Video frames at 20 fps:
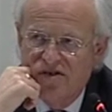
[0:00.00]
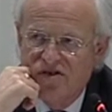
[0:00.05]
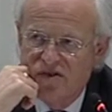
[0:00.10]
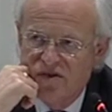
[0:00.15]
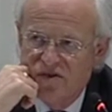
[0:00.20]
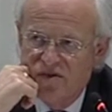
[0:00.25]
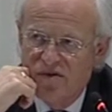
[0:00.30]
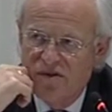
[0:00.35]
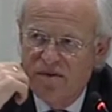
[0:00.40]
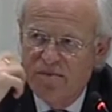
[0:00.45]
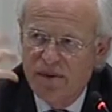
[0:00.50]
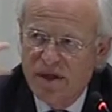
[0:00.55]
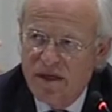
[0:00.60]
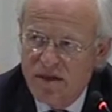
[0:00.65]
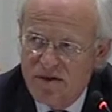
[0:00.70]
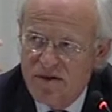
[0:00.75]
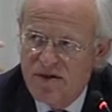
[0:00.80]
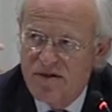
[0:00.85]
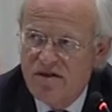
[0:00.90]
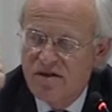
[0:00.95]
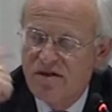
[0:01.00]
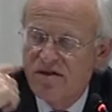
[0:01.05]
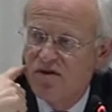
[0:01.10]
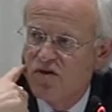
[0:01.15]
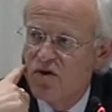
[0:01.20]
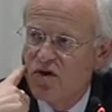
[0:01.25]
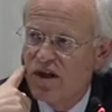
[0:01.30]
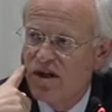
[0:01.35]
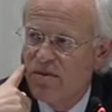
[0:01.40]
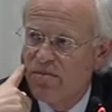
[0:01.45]
too, the biggest
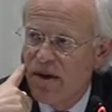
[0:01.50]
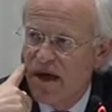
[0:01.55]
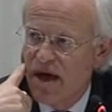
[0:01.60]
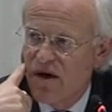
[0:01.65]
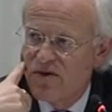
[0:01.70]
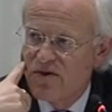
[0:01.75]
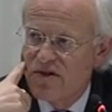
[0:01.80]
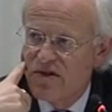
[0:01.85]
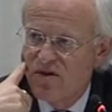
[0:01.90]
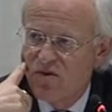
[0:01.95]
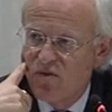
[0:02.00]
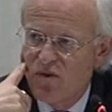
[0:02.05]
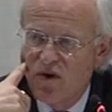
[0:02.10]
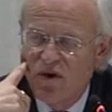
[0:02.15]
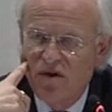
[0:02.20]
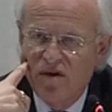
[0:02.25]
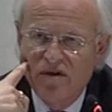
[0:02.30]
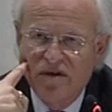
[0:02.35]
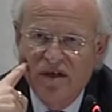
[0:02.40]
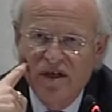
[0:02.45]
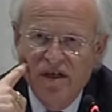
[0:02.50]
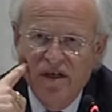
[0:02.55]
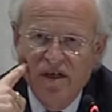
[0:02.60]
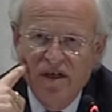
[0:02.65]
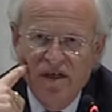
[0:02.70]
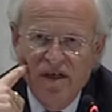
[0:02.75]
nuclear powers in the world,